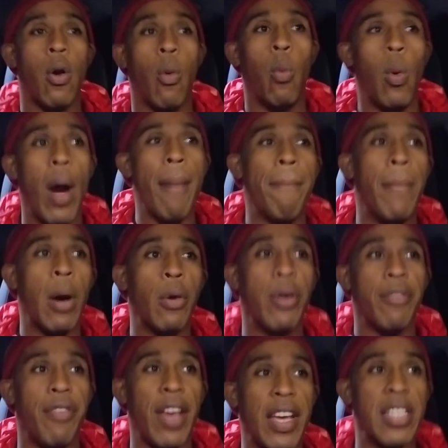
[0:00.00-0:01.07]
or what
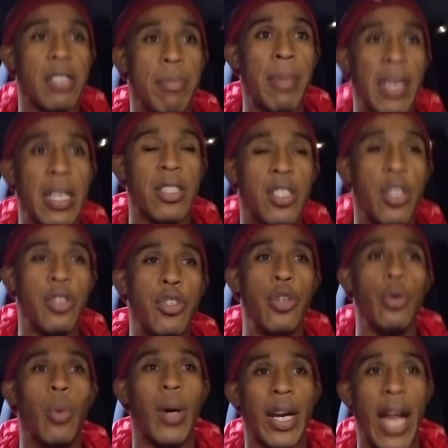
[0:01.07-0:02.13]
motivates me to
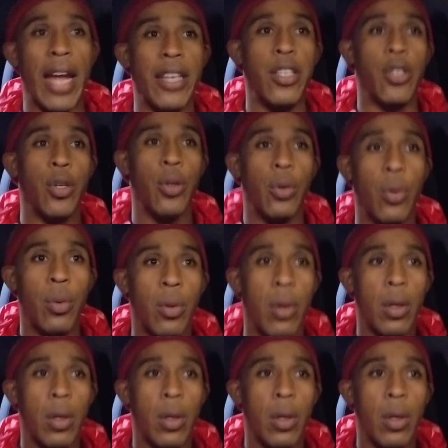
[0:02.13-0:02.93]
do what I do.